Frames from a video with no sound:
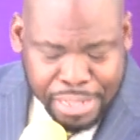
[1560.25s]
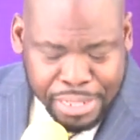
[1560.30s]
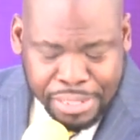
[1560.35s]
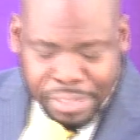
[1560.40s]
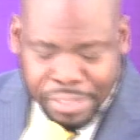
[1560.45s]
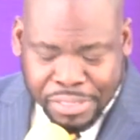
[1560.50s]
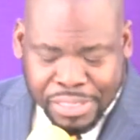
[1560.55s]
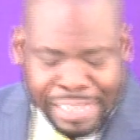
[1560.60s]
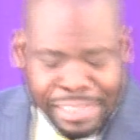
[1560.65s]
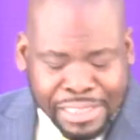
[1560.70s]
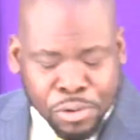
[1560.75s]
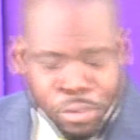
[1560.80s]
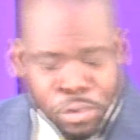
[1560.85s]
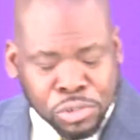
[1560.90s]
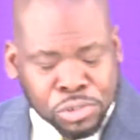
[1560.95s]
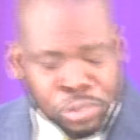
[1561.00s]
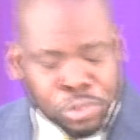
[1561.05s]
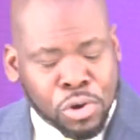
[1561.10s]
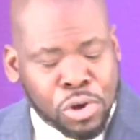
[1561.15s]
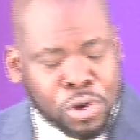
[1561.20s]
that there
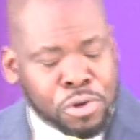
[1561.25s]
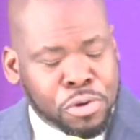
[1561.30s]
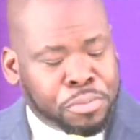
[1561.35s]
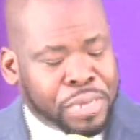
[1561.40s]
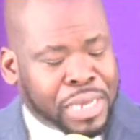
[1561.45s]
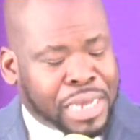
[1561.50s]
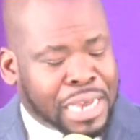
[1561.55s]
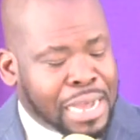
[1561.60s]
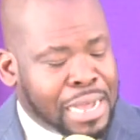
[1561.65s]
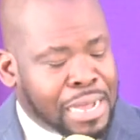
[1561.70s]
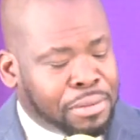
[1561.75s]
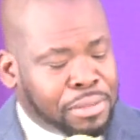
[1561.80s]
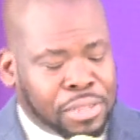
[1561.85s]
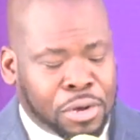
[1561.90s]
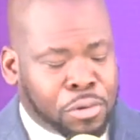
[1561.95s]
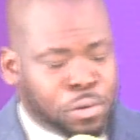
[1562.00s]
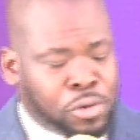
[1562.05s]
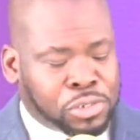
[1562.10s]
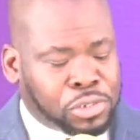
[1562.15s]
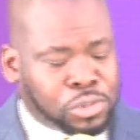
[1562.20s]
was going to become there
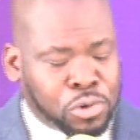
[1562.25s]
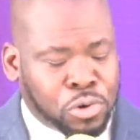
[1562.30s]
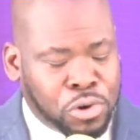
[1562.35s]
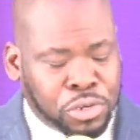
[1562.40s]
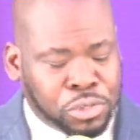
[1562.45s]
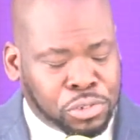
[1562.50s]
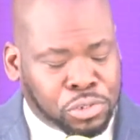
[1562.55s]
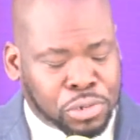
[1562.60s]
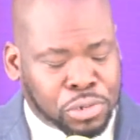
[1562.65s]
was going to